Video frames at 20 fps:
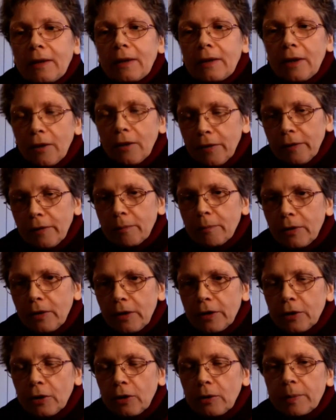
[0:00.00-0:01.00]
Now it's a
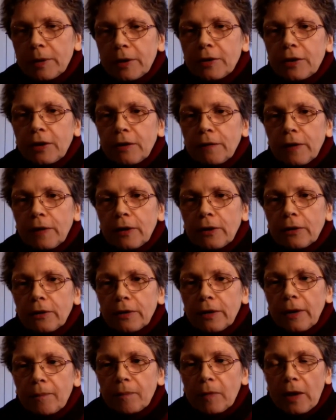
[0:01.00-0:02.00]
little bit difficult.